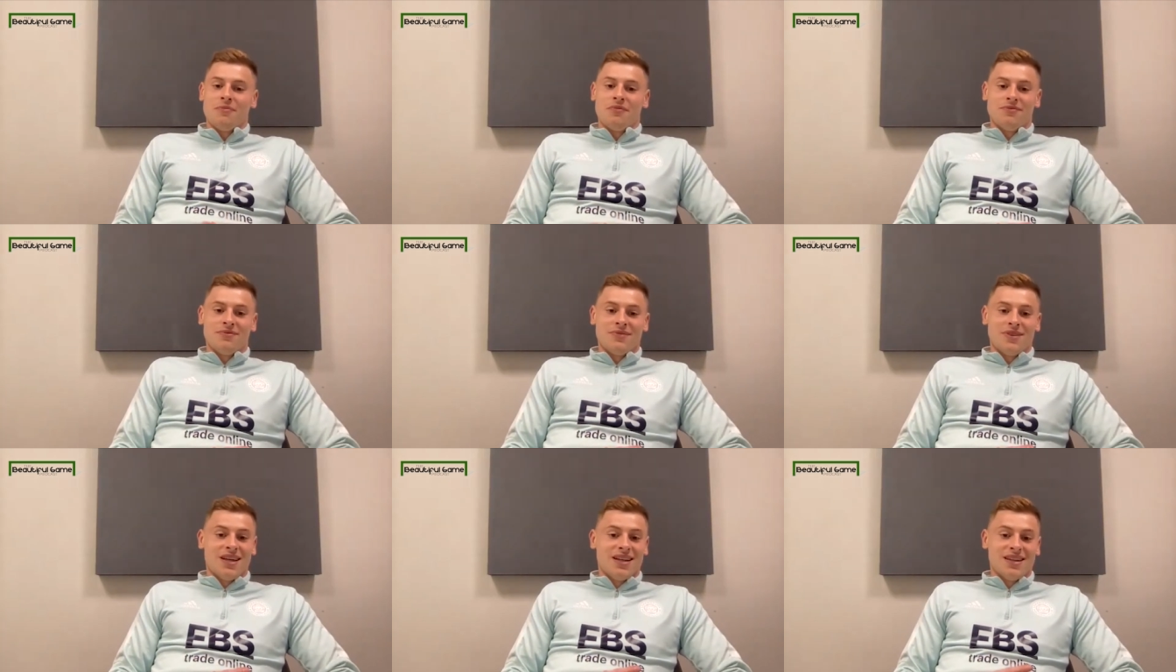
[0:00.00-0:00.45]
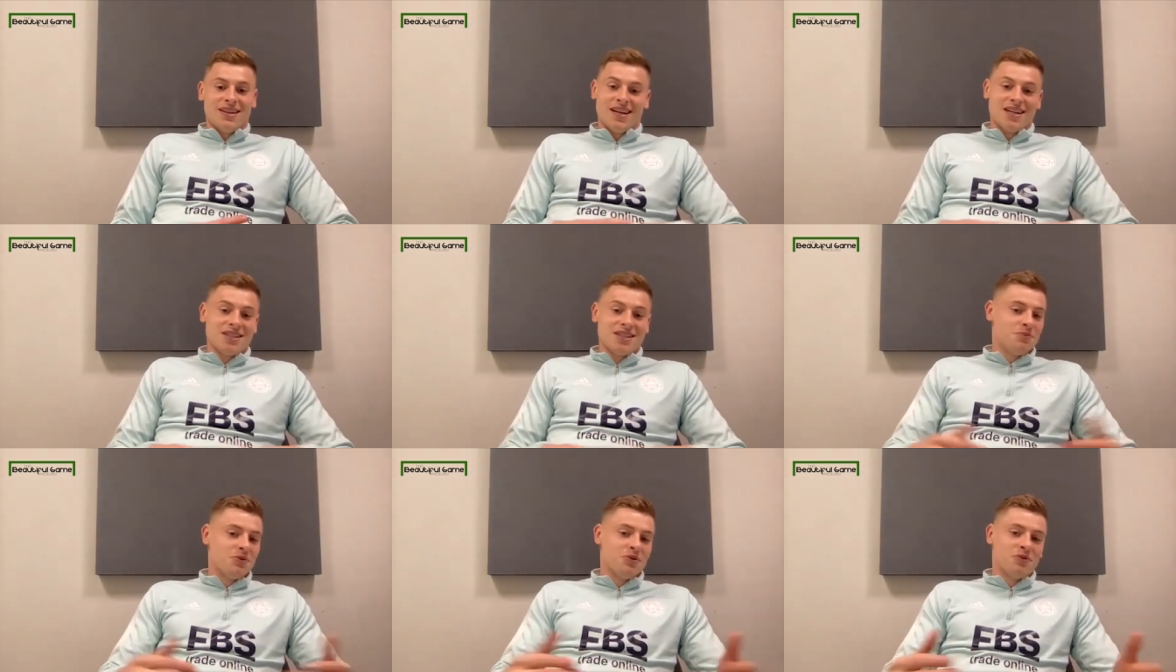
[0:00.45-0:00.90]
Um,
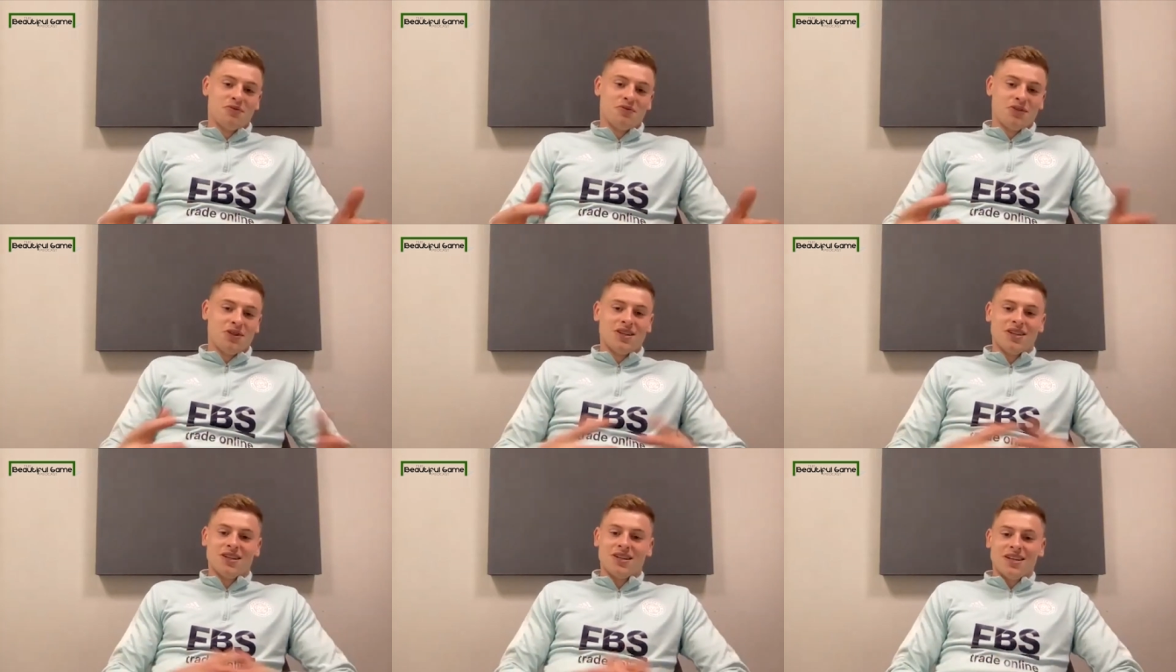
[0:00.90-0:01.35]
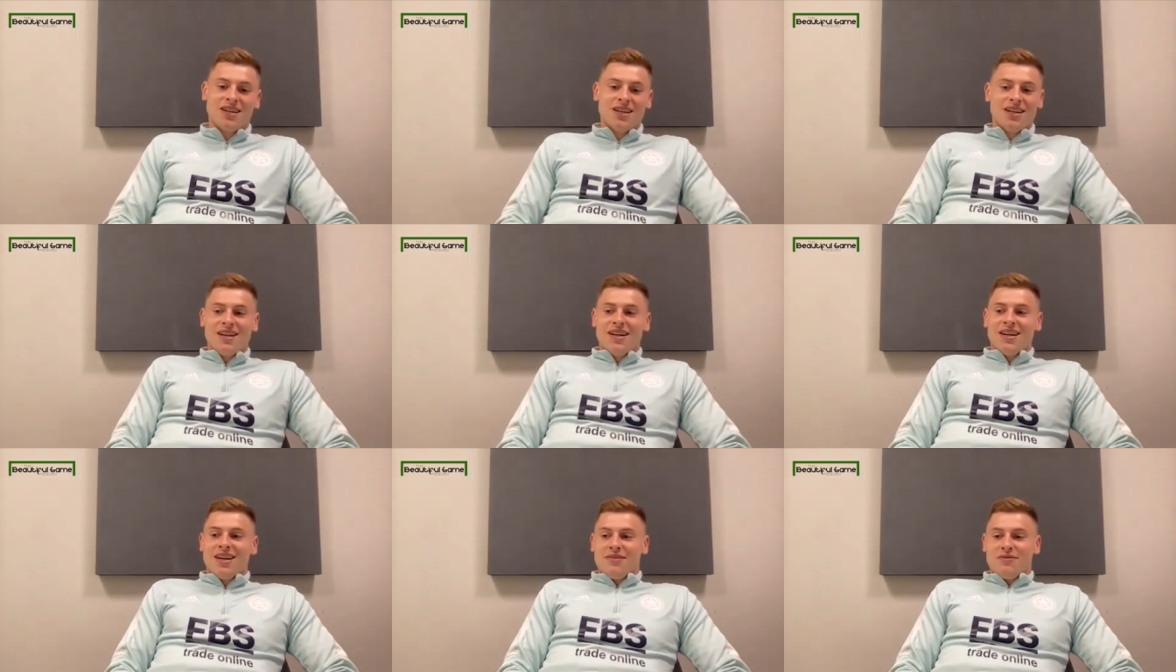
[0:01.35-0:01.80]
they're desperate for
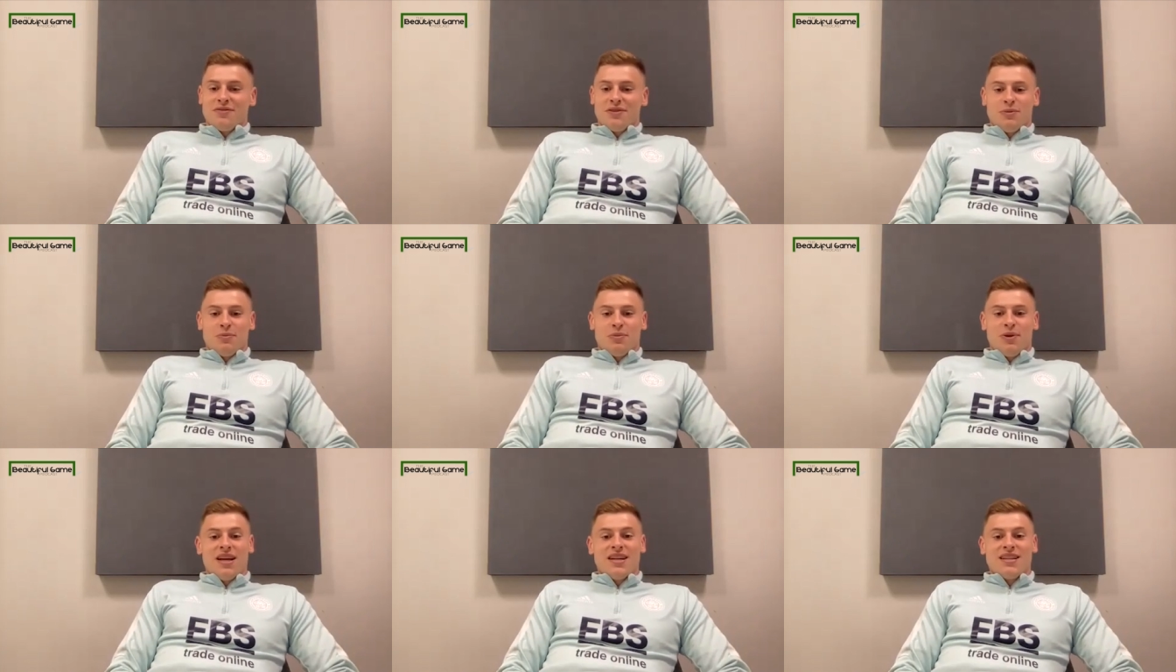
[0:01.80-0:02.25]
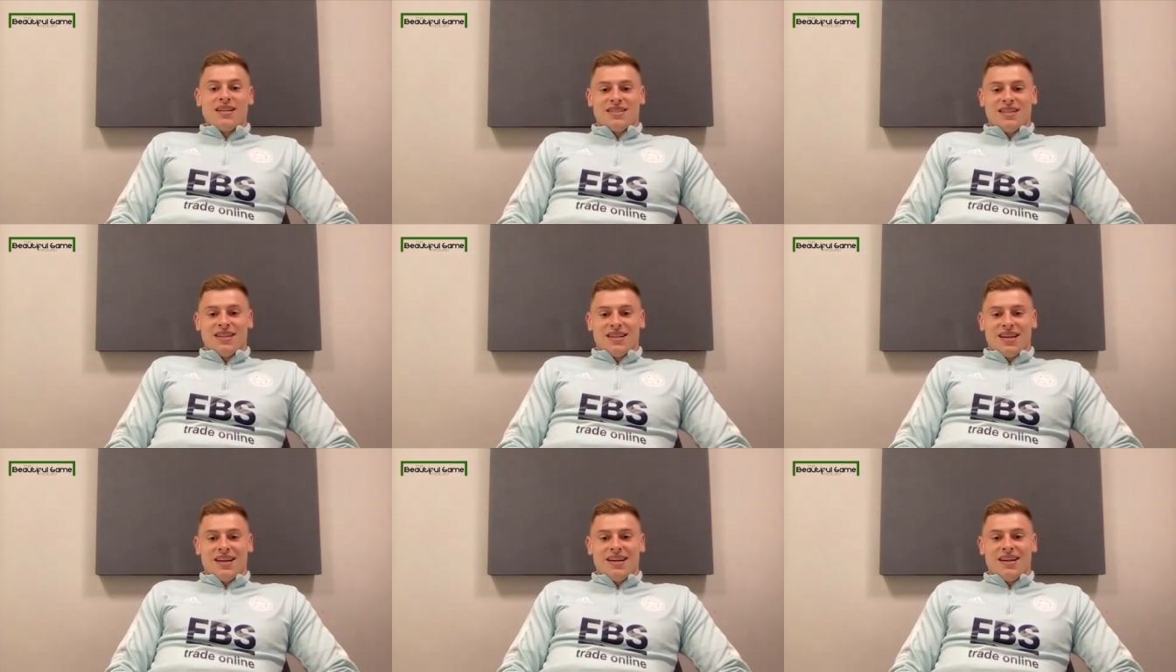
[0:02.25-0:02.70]
for the
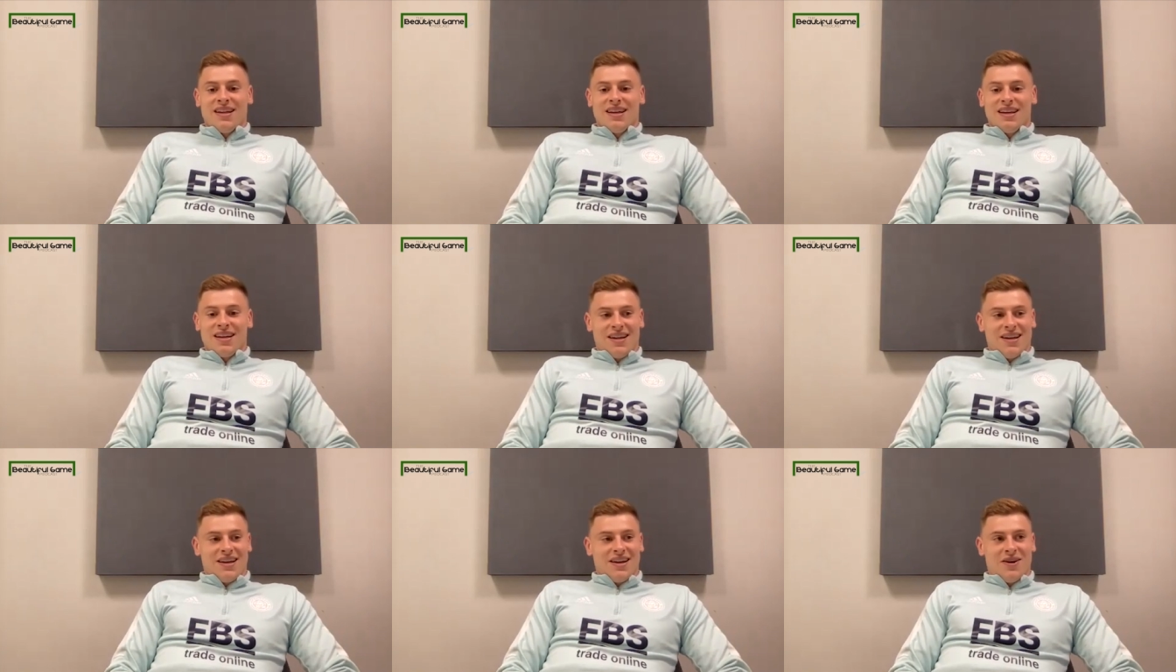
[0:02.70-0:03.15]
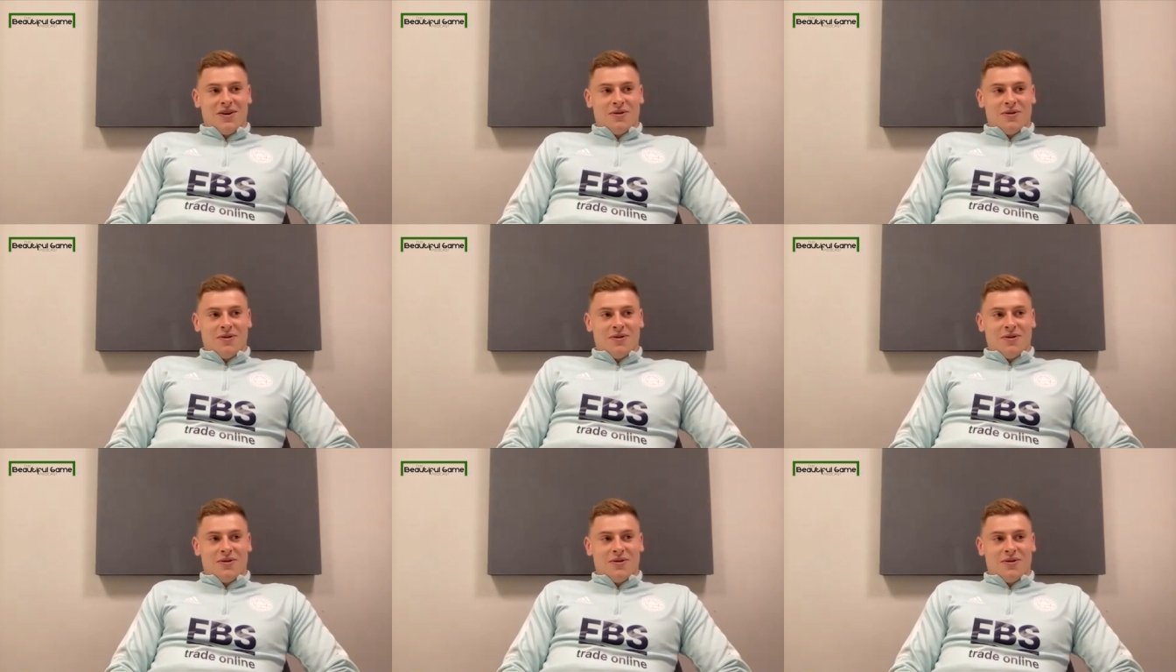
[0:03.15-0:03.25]
players to get it.